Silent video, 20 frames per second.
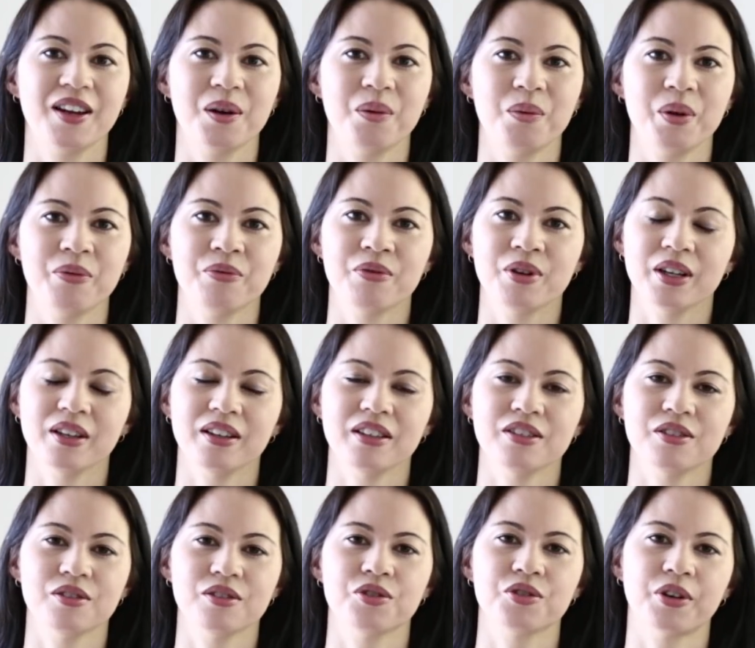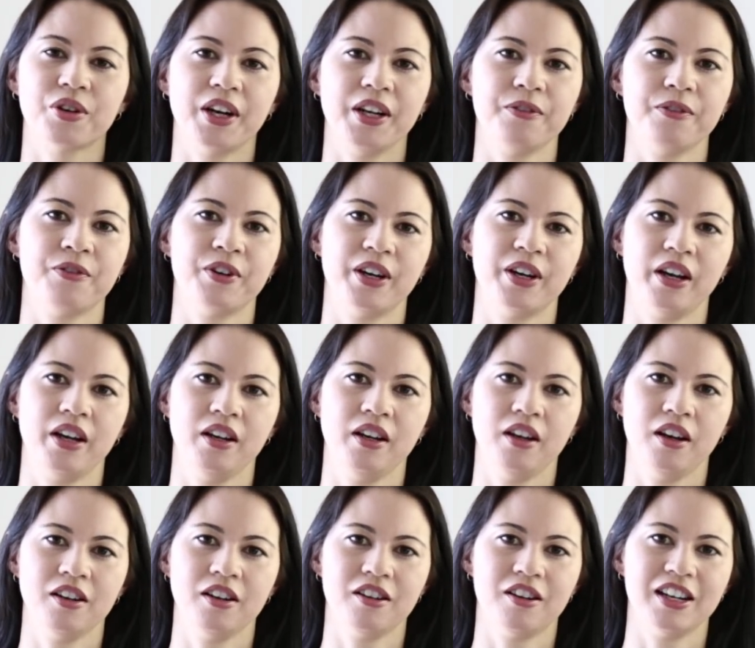We really should try to find
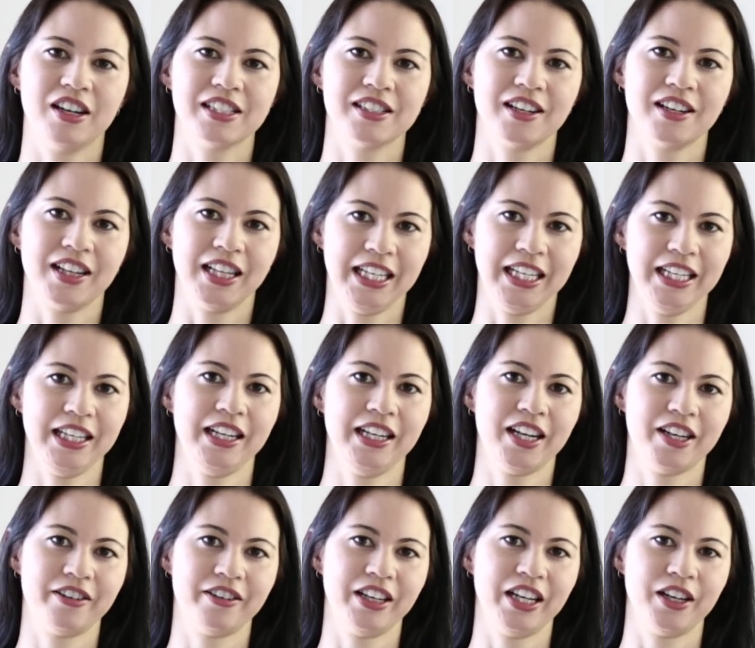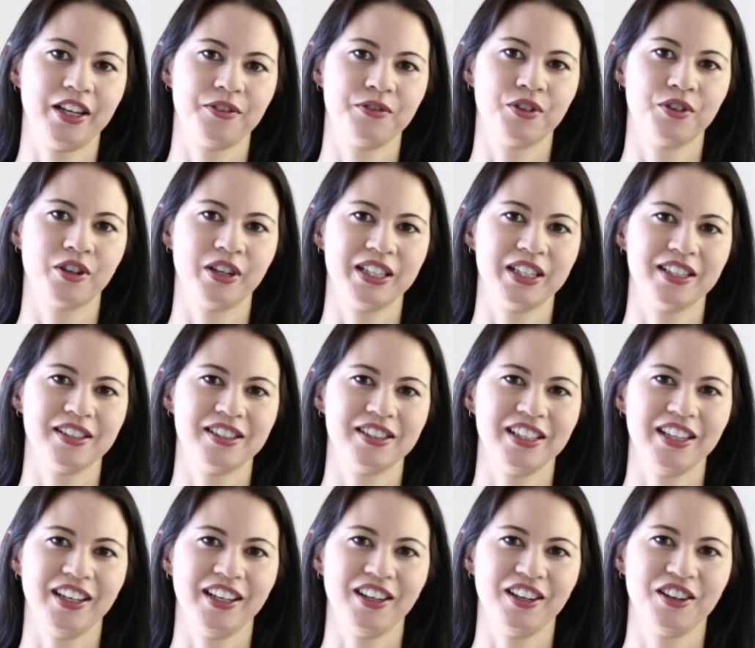a nice clean area for it to
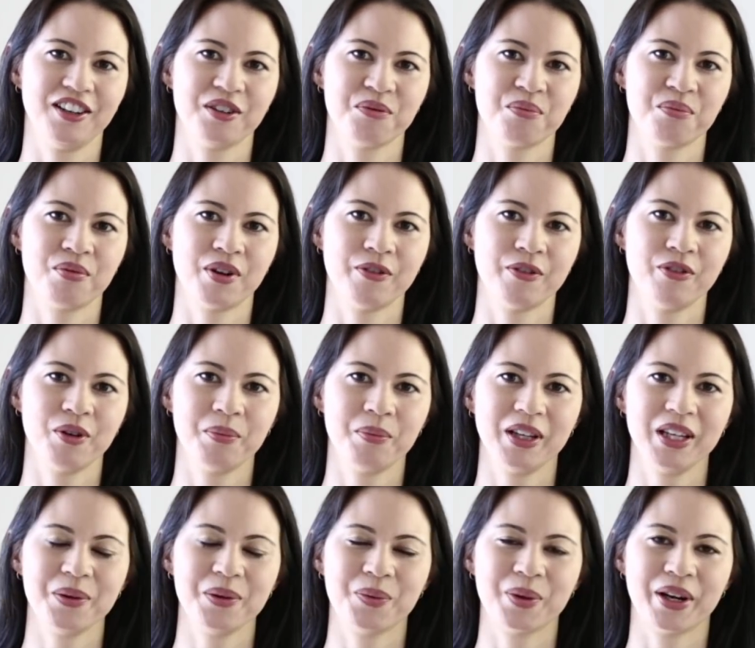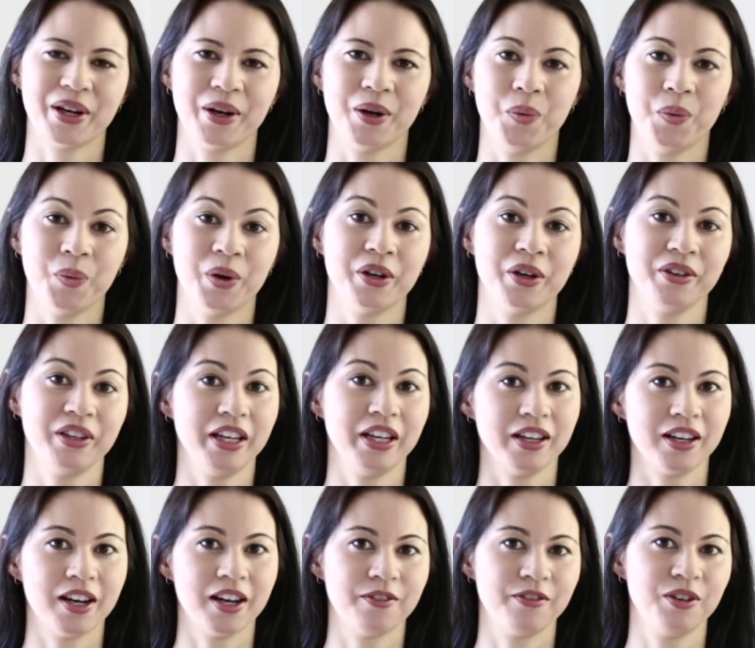sit, preferably where it won't get
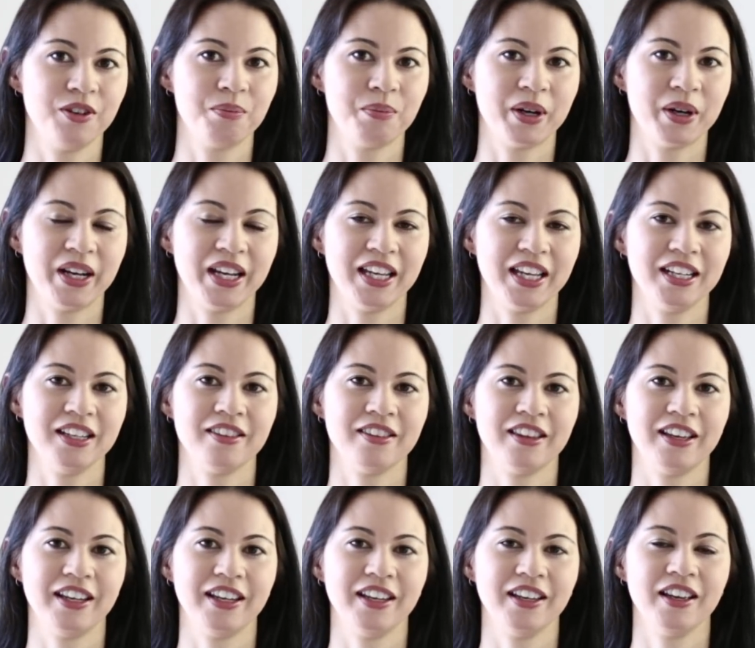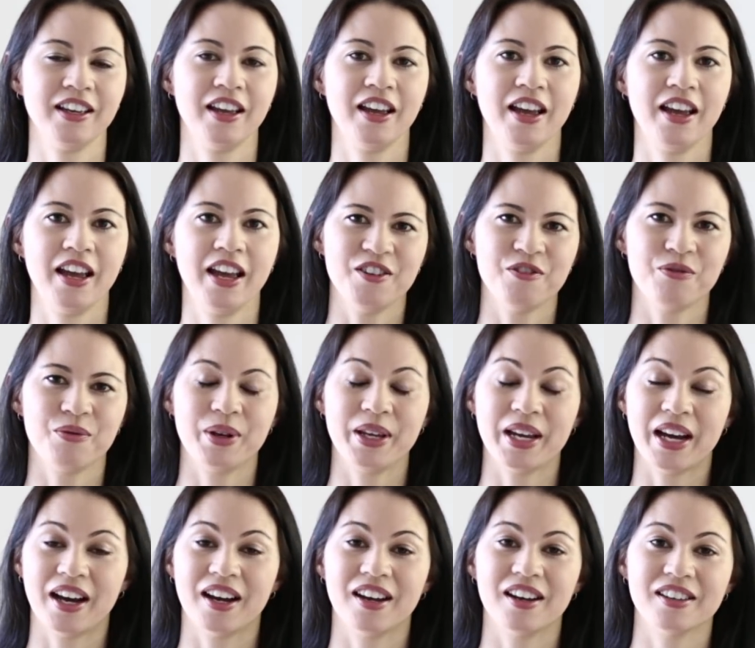covered by anything. If we
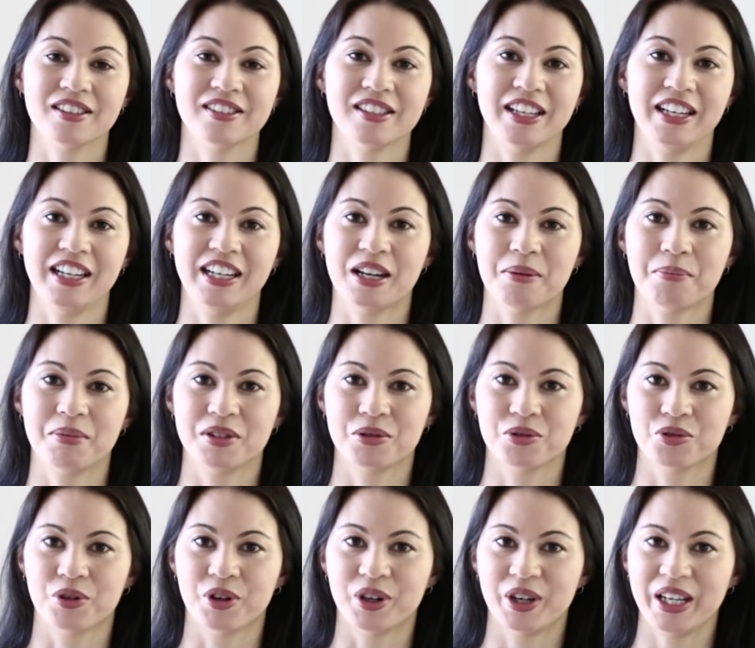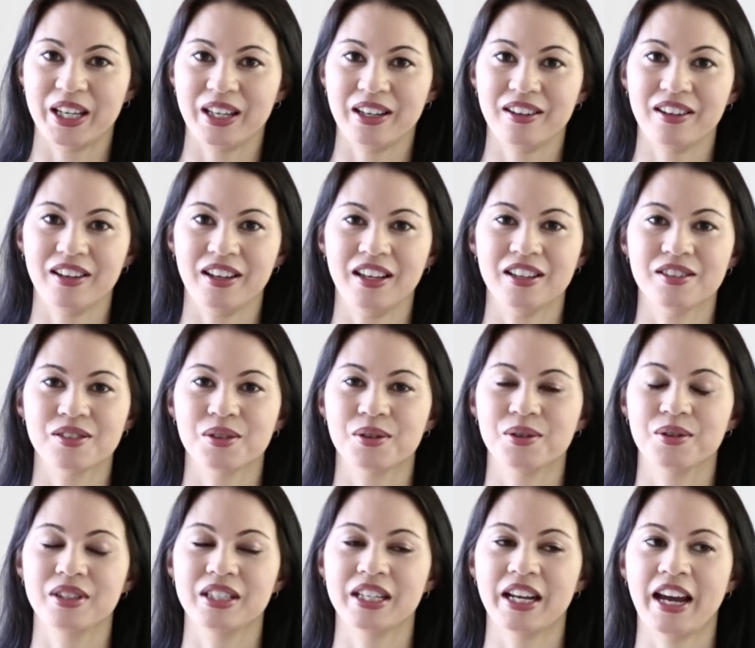are setting up a shrine, it's
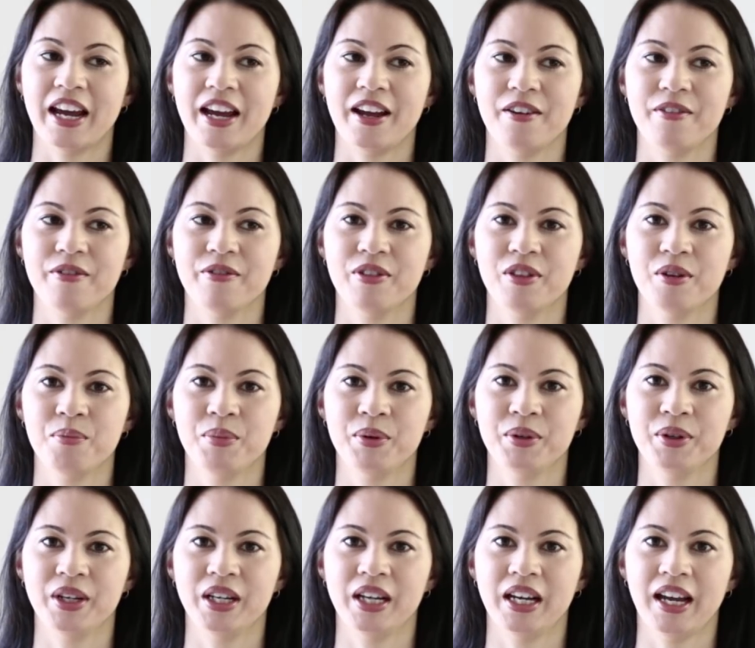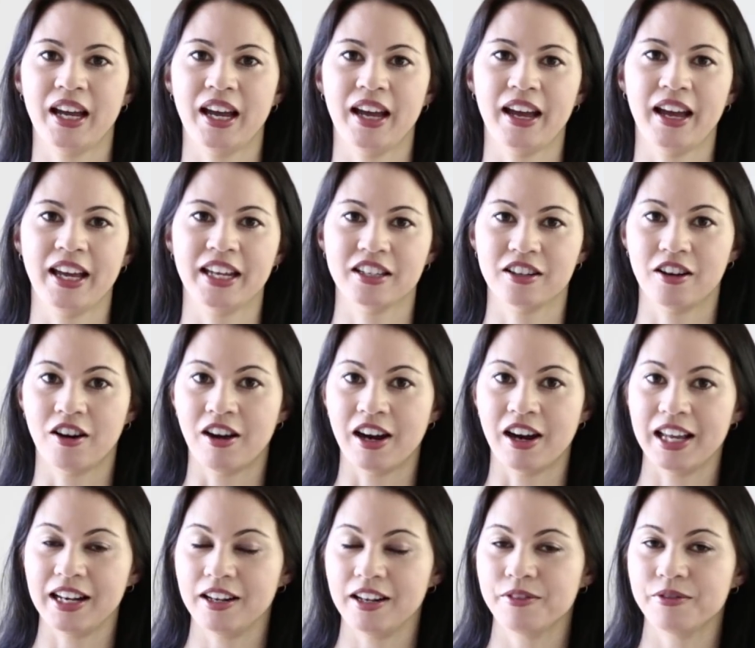good to have the Buddha at
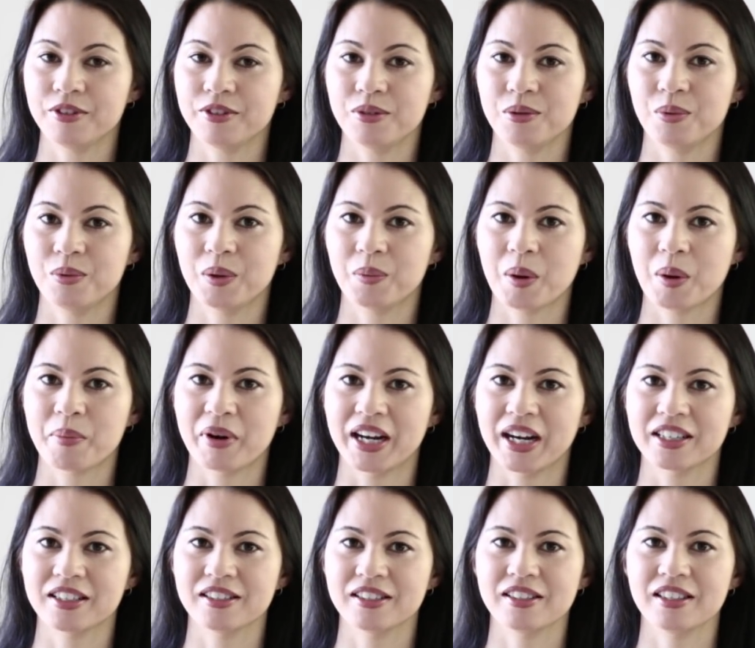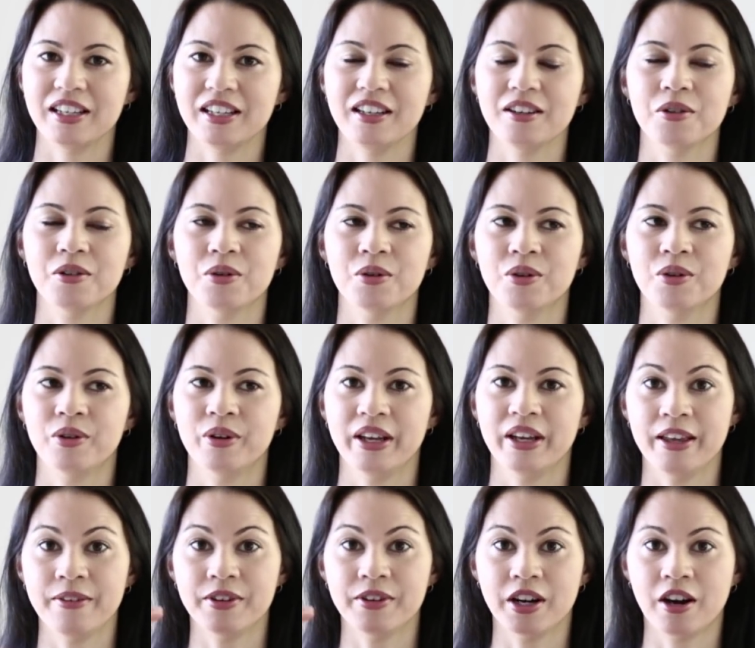eye level when we're practicing, or
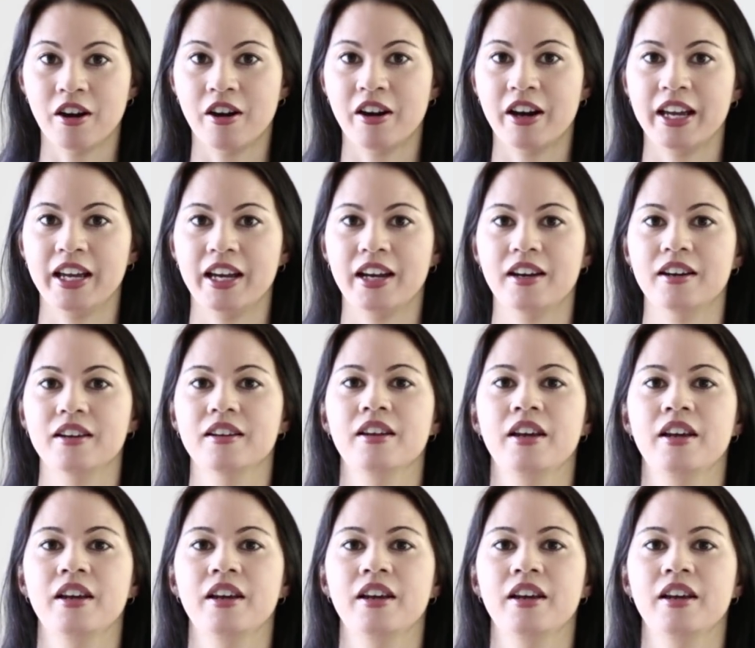even higher.